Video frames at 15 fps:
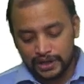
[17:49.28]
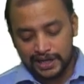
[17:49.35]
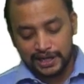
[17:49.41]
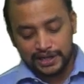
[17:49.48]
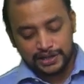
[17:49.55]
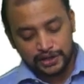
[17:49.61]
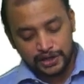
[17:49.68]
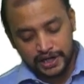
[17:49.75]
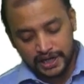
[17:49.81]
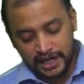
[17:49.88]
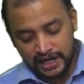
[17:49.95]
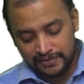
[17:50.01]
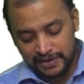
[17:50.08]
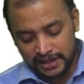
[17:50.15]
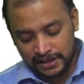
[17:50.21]
it is not
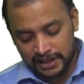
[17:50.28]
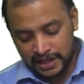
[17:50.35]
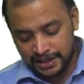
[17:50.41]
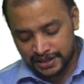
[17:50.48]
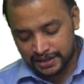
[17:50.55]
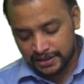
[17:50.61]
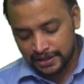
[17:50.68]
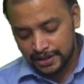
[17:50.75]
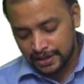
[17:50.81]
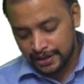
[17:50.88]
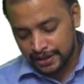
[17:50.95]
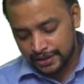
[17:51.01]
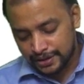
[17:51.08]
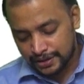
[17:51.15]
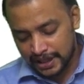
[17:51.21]
given in the list
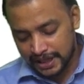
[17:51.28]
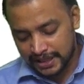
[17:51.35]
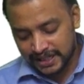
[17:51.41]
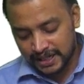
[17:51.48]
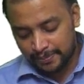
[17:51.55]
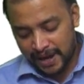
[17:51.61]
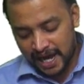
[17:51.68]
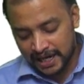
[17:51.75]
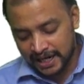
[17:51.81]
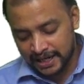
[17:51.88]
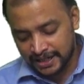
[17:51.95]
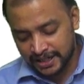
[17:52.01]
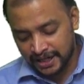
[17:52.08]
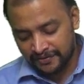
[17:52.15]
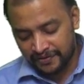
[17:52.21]
so it's a
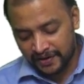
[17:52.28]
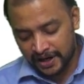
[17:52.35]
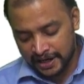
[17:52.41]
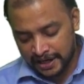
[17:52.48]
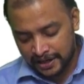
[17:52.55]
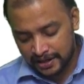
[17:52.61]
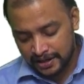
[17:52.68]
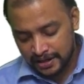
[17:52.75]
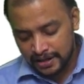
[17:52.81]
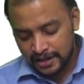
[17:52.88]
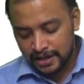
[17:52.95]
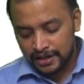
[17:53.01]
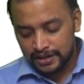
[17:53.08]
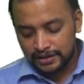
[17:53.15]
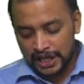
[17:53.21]
balancing figure
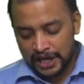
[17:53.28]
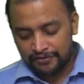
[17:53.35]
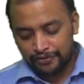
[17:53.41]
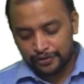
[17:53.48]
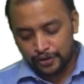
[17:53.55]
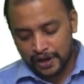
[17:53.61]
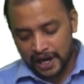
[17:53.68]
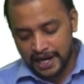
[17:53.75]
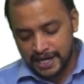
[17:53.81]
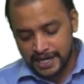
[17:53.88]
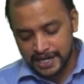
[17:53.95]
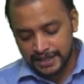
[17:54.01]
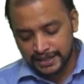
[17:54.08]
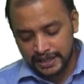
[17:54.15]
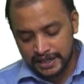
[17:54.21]
therefore
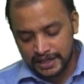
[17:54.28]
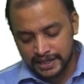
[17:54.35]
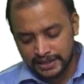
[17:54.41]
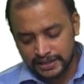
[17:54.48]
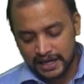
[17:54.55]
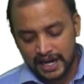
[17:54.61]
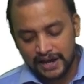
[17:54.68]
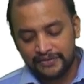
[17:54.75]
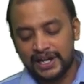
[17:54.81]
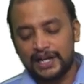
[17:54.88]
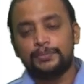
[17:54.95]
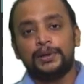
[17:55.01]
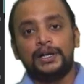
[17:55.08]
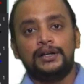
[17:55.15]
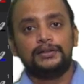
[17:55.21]
itc is
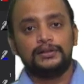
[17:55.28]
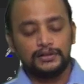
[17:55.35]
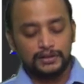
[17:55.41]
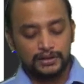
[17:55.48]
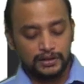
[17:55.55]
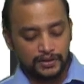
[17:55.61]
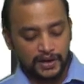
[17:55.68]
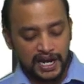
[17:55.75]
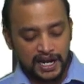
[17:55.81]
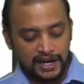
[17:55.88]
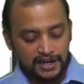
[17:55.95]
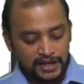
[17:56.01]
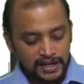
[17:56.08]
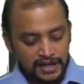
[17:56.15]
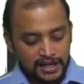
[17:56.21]
available
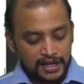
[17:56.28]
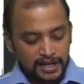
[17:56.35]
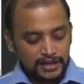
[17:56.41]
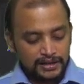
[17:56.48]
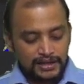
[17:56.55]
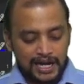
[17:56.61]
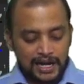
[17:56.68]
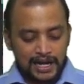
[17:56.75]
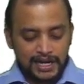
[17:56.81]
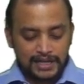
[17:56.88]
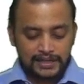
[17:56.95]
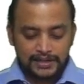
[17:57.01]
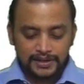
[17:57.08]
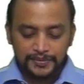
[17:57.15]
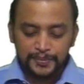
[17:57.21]
okay then
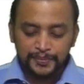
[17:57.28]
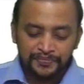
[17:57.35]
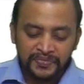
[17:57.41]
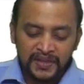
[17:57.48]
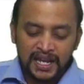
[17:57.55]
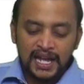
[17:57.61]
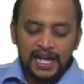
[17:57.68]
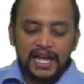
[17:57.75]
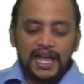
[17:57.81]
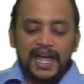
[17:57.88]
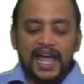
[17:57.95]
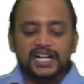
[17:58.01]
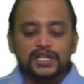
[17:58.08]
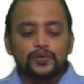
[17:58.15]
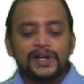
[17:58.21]
next
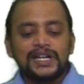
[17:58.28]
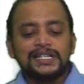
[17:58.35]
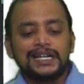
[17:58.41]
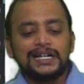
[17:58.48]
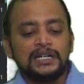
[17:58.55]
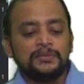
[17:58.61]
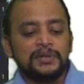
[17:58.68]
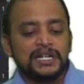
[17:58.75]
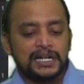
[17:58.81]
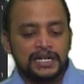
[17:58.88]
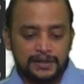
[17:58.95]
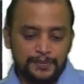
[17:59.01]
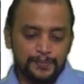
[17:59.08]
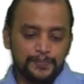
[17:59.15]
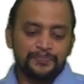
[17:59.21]
xyz
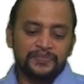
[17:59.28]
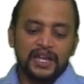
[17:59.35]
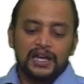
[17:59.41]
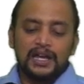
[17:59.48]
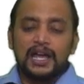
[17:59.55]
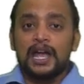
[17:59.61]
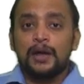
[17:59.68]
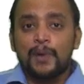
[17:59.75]
limited a